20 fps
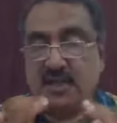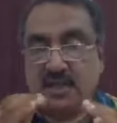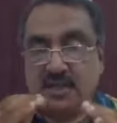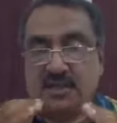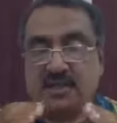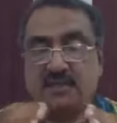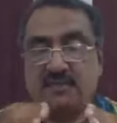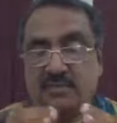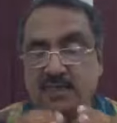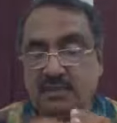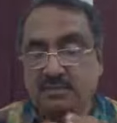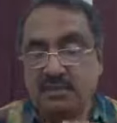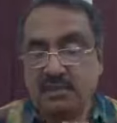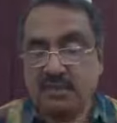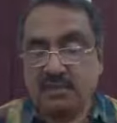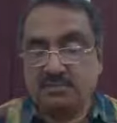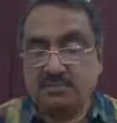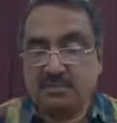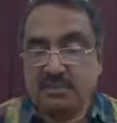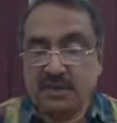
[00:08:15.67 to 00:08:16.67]
it is very
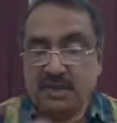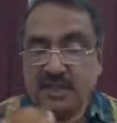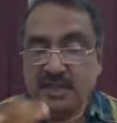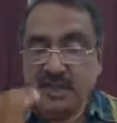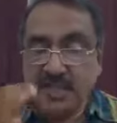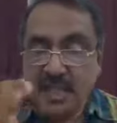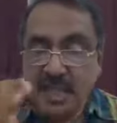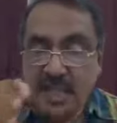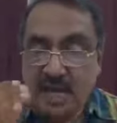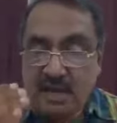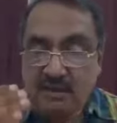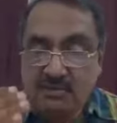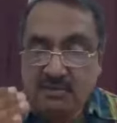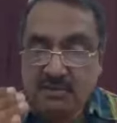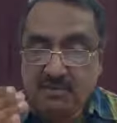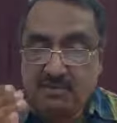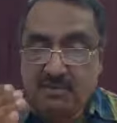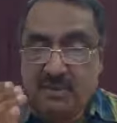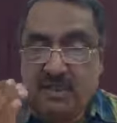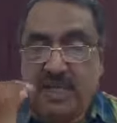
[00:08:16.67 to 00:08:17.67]
much important, they
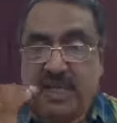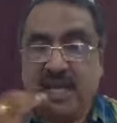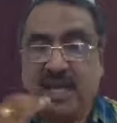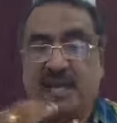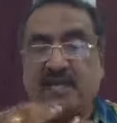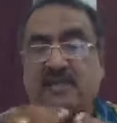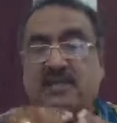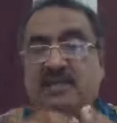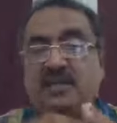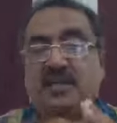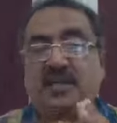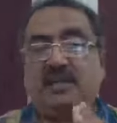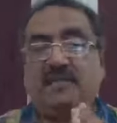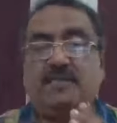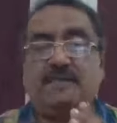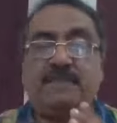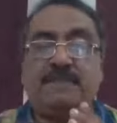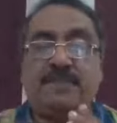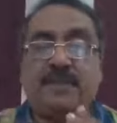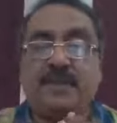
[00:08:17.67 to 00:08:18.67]
have to take the